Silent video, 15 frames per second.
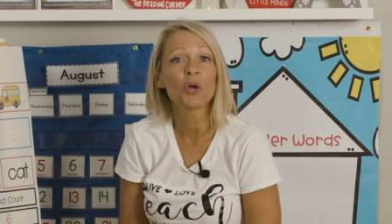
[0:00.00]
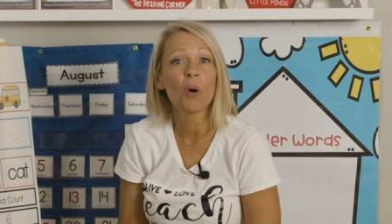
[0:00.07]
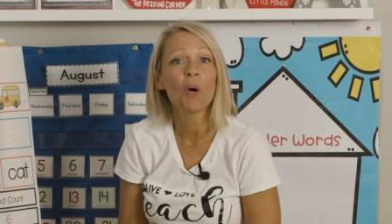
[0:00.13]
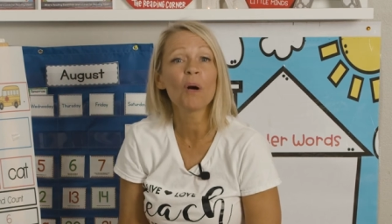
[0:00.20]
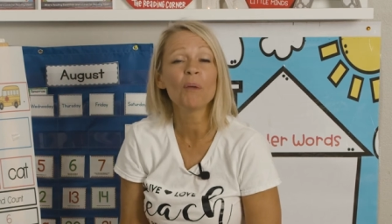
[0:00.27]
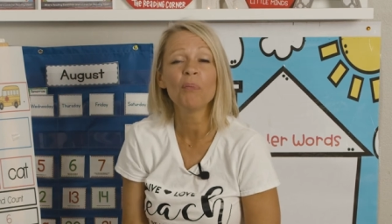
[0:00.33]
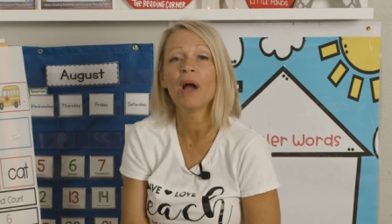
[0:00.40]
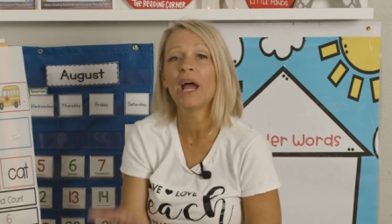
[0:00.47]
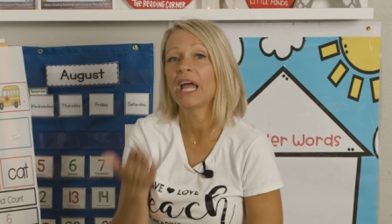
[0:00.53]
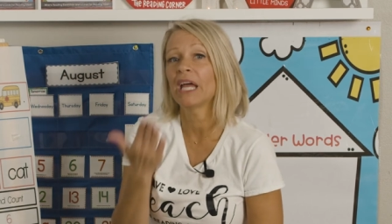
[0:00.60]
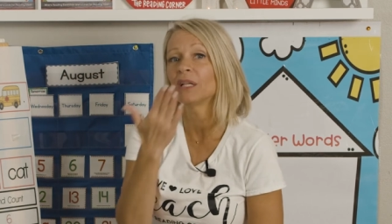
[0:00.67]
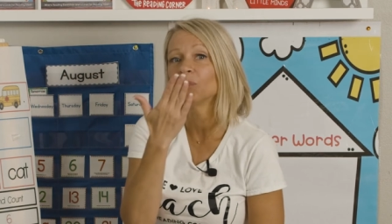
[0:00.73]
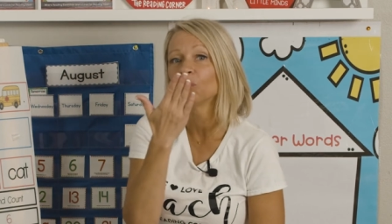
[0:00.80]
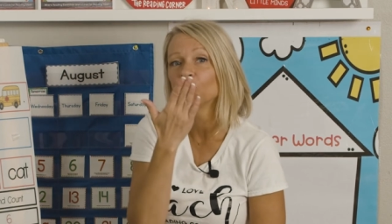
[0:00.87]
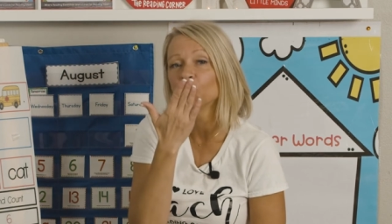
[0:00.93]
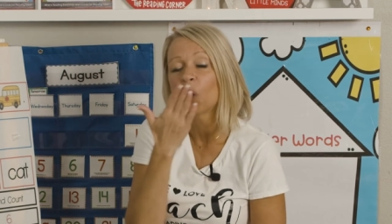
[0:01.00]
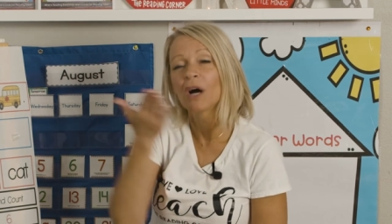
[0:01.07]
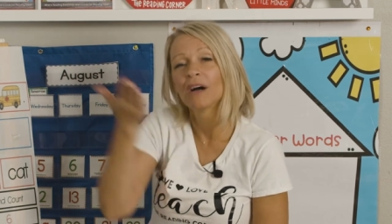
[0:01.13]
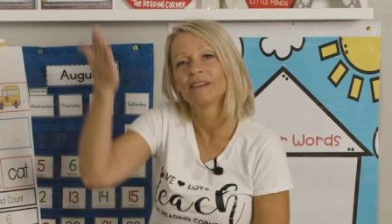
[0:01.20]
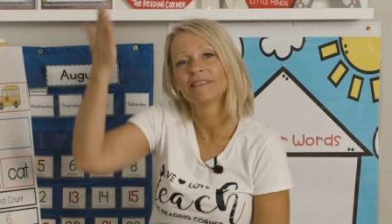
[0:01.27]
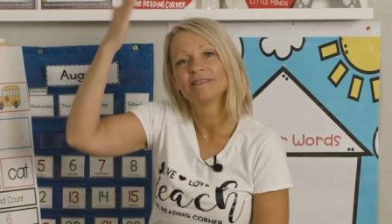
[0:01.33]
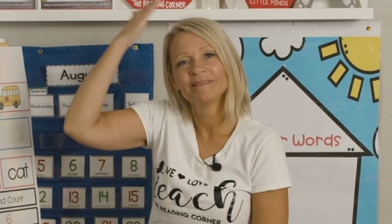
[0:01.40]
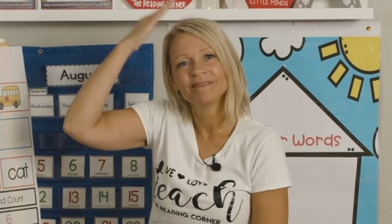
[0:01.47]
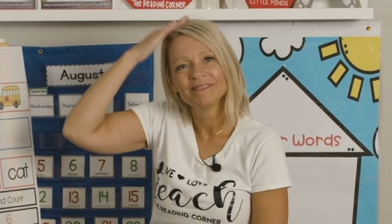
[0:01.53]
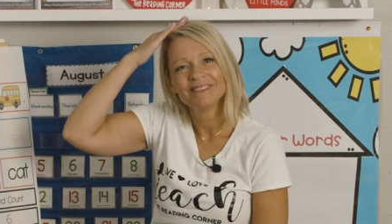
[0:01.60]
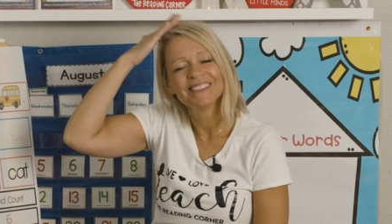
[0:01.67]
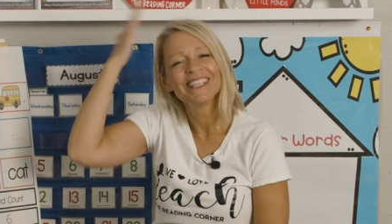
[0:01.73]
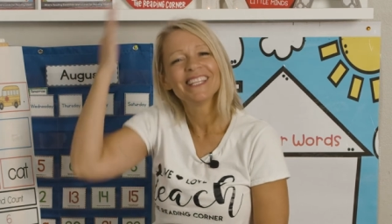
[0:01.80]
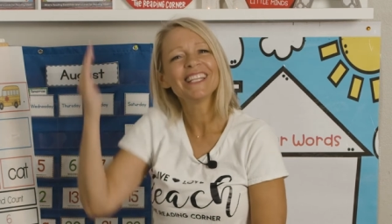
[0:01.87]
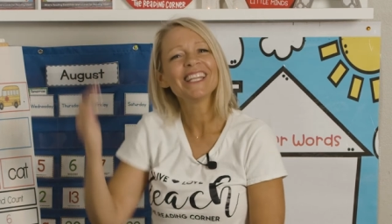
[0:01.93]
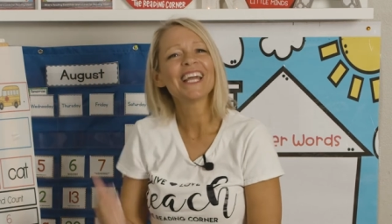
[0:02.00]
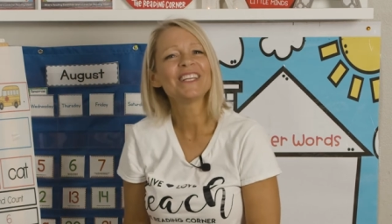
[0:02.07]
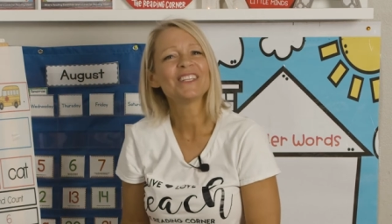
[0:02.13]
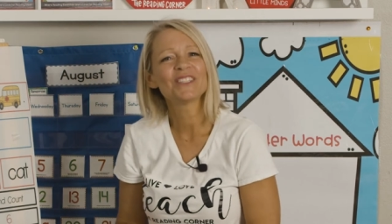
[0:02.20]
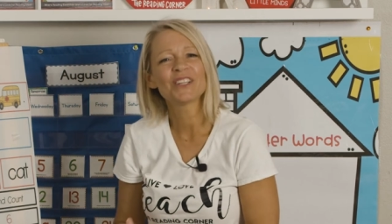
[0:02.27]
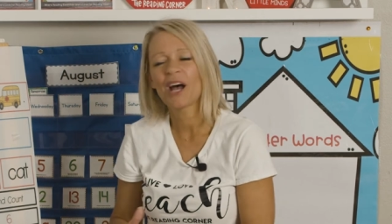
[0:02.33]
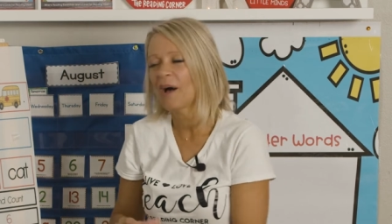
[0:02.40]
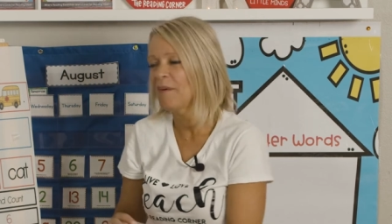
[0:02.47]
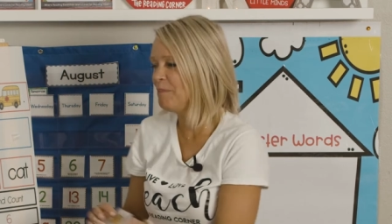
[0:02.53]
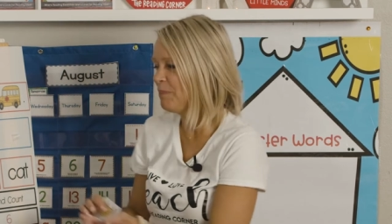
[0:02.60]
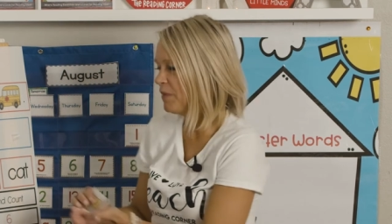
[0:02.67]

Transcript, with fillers: your brain. Nice job.